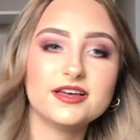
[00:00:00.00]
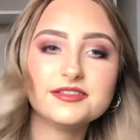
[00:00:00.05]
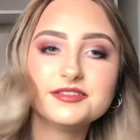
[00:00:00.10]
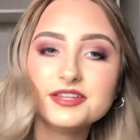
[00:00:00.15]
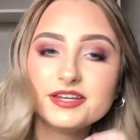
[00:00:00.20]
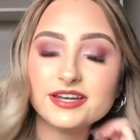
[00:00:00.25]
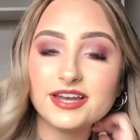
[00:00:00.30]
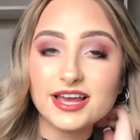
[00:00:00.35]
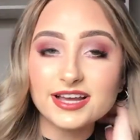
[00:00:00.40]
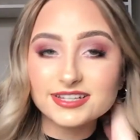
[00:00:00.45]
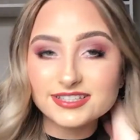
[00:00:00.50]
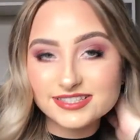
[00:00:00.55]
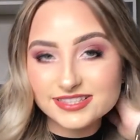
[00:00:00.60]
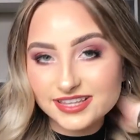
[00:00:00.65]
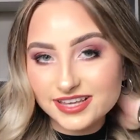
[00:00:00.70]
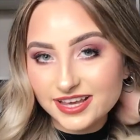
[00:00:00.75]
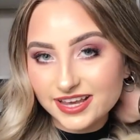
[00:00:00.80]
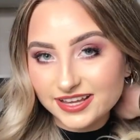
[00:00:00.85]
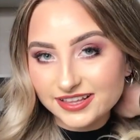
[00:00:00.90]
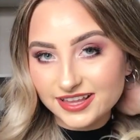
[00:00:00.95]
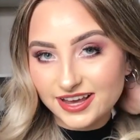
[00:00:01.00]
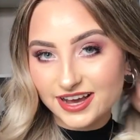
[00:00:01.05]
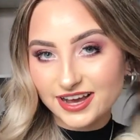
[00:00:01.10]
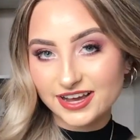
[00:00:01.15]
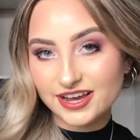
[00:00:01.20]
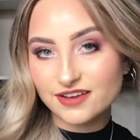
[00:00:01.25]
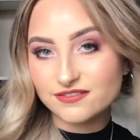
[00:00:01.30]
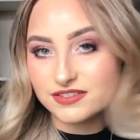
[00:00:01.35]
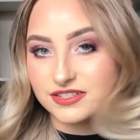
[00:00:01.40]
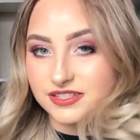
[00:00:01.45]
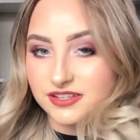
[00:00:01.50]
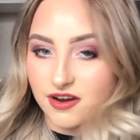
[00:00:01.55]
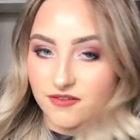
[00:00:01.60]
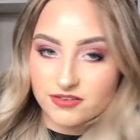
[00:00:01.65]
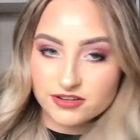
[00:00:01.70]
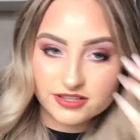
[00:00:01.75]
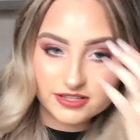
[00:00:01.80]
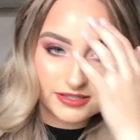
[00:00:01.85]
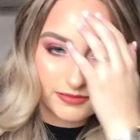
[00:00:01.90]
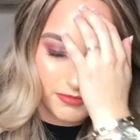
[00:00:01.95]
The next thing that I have
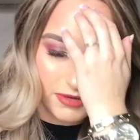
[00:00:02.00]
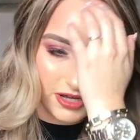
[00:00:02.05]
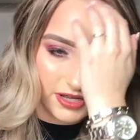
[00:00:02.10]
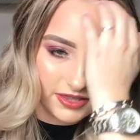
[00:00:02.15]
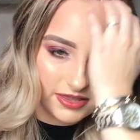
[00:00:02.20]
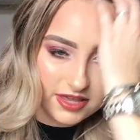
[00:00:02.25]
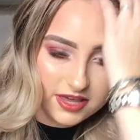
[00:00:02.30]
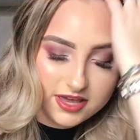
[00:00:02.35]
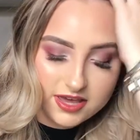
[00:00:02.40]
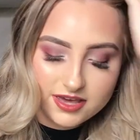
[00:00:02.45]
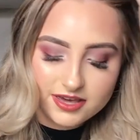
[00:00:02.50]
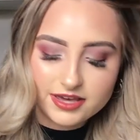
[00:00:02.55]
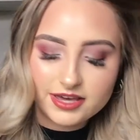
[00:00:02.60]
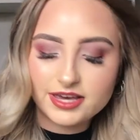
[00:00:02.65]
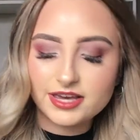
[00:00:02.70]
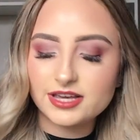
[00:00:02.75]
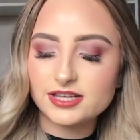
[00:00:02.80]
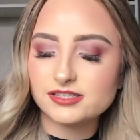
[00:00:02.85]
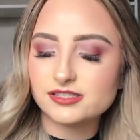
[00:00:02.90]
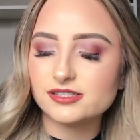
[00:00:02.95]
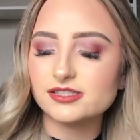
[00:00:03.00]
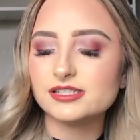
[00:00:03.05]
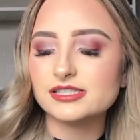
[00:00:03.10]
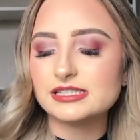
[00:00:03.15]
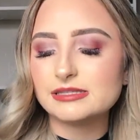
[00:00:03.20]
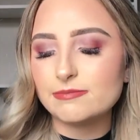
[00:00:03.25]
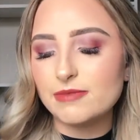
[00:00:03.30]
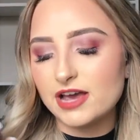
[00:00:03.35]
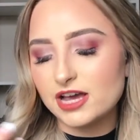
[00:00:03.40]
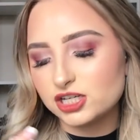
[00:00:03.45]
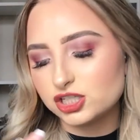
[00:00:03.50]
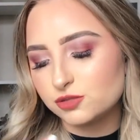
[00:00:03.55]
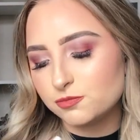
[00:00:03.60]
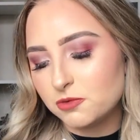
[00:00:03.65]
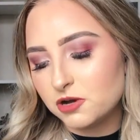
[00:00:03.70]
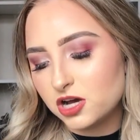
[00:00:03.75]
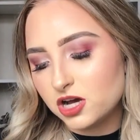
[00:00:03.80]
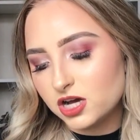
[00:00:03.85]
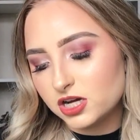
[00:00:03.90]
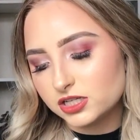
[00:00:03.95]
discovered this month is the
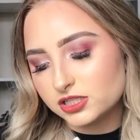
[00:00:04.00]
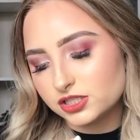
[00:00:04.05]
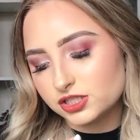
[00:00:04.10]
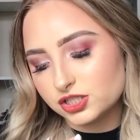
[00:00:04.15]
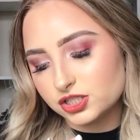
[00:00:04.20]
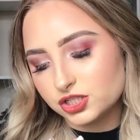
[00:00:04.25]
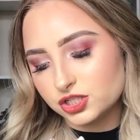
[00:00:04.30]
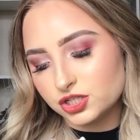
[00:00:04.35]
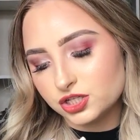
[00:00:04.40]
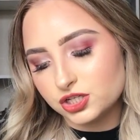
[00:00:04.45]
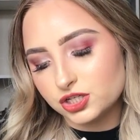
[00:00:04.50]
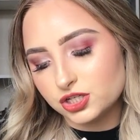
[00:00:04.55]
Smashbox